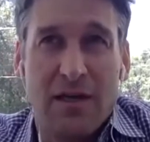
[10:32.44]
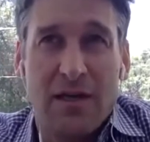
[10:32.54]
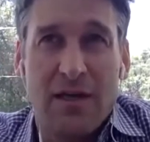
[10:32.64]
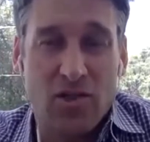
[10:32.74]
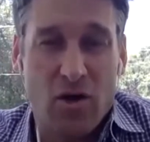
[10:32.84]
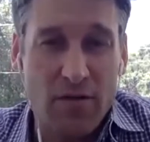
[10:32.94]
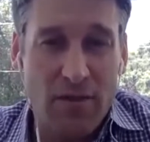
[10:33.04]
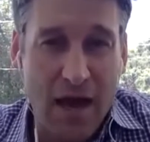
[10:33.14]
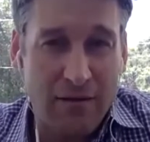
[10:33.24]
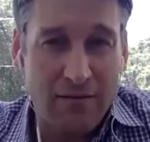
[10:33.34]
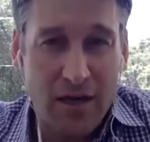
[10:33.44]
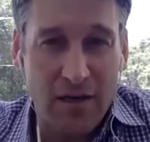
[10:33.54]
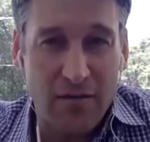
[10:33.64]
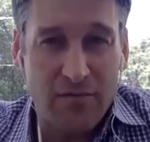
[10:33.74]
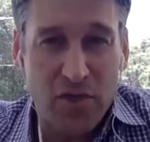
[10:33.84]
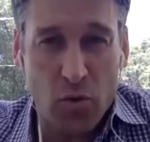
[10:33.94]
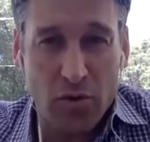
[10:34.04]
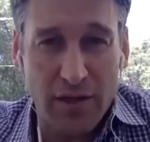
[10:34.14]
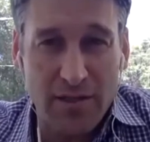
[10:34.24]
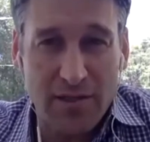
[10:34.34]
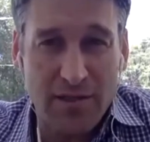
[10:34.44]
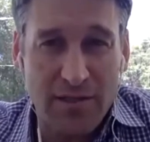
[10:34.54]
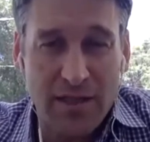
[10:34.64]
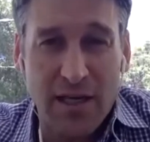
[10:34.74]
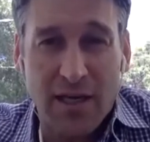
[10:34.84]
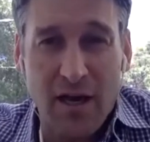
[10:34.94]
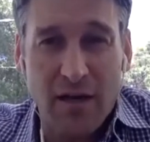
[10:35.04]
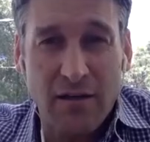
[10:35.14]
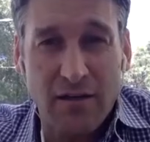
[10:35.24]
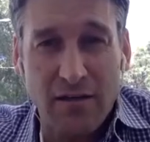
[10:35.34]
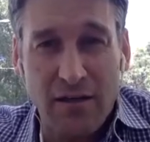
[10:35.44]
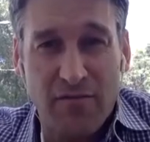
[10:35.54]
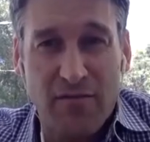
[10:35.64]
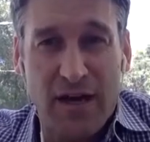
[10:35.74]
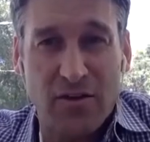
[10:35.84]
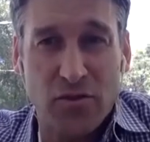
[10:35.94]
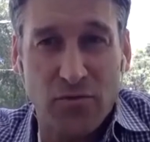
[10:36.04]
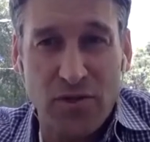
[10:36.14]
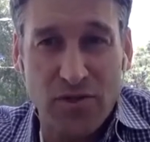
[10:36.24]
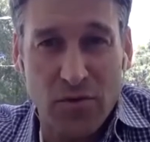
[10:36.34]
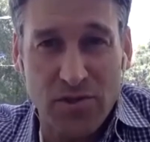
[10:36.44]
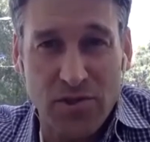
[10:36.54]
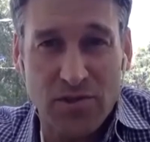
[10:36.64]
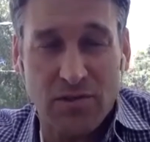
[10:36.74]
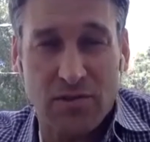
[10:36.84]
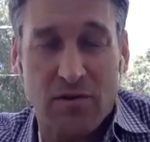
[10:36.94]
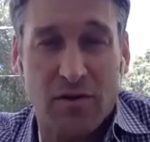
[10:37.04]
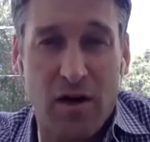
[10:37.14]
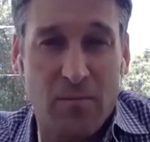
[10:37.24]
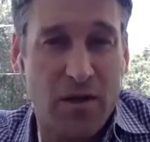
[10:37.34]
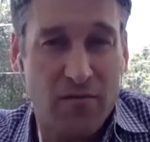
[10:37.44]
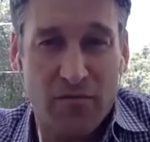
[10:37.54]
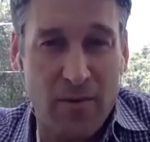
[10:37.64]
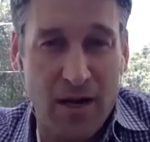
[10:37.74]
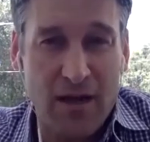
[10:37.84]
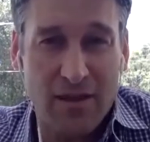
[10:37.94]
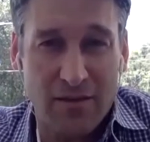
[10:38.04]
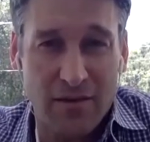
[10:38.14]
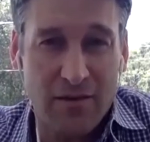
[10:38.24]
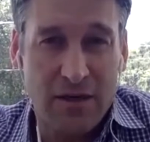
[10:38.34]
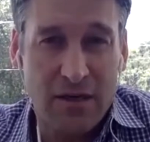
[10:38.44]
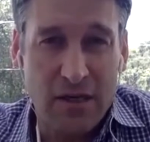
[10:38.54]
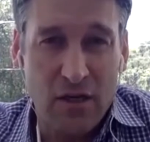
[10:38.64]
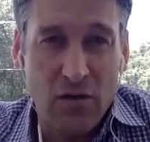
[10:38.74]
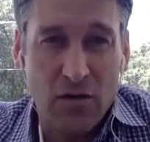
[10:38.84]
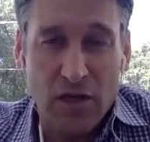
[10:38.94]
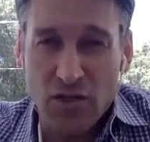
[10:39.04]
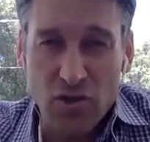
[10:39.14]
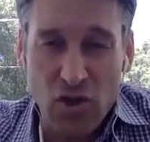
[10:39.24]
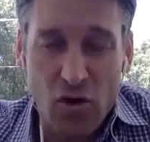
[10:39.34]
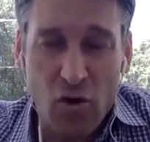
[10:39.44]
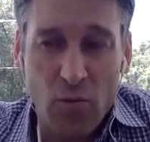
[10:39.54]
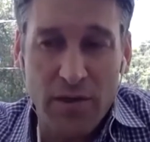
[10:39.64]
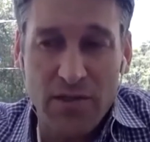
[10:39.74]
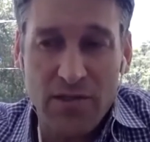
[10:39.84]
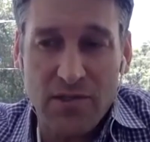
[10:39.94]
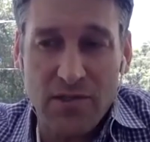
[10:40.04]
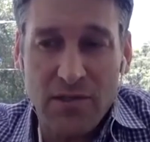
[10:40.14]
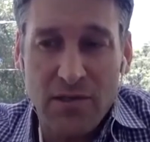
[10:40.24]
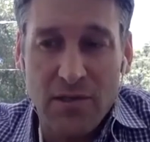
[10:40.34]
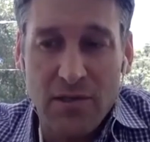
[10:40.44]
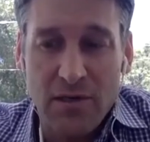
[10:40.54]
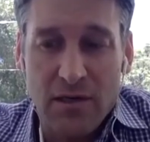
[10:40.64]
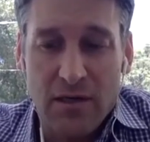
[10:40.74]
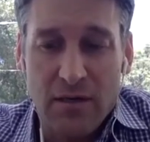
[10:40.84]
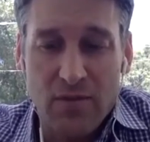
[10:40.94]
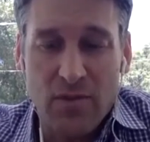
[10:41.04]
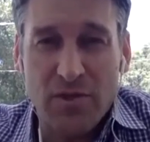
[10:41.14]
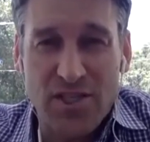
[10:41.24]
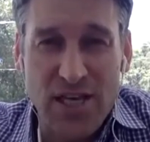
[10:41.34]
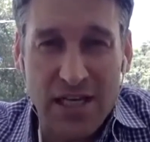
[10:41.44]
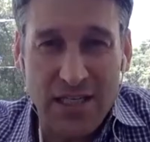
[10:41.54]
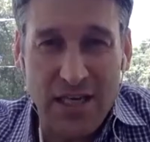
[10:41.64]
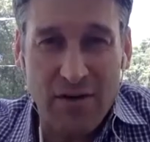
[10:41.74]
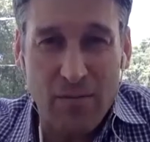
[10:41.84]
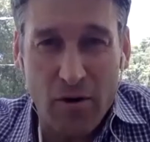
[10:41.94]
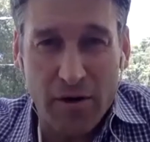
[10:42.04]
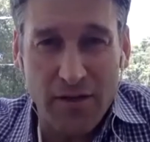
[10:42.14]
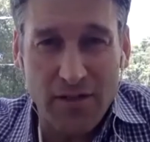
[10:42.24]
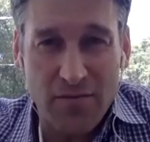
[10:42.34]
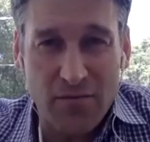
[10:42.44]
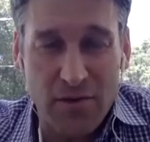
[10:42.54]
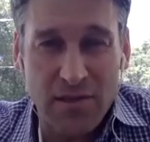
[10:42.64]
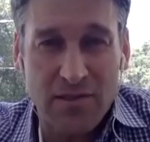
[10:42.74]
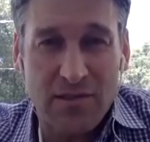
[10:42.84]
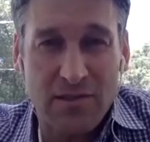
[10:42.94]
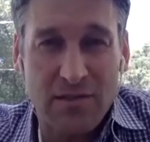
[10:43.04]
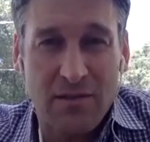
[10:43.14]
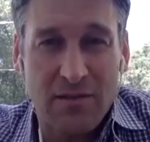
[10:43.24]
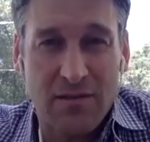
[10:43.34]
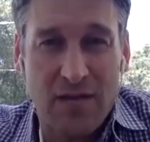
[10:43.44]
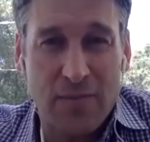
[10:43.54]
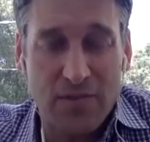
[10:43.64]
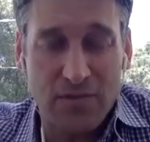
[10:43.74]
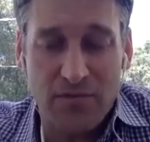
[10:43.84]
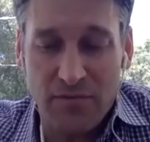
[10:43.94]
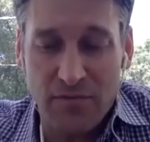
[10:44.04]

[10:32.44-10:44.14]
is on that kind of short list to get cut if financial resources are cut by the firm. I think they're, because there's always secondary markets for these types of